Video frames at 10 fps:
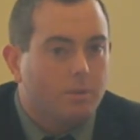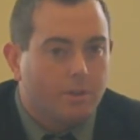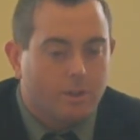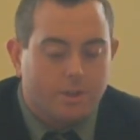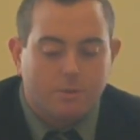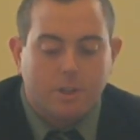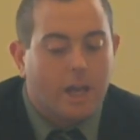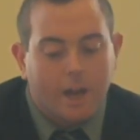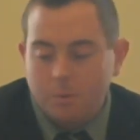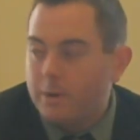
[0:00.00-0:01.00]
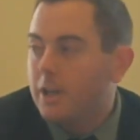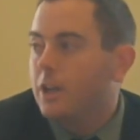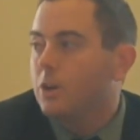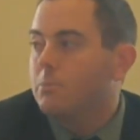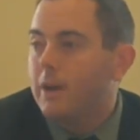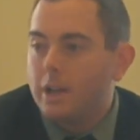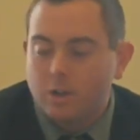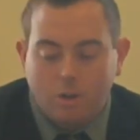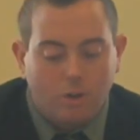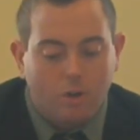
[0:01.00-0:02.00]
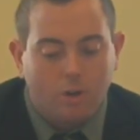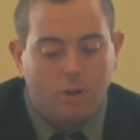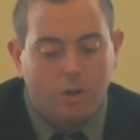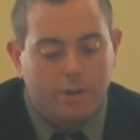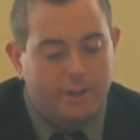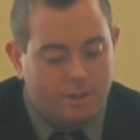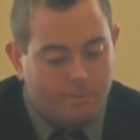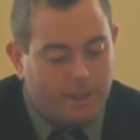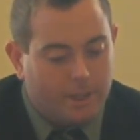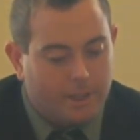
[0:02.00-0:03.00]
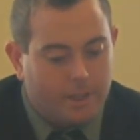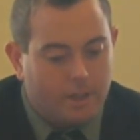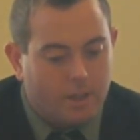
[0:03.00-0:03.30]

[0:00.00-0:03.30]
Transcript: Whether it's retirement, or medical, or disability,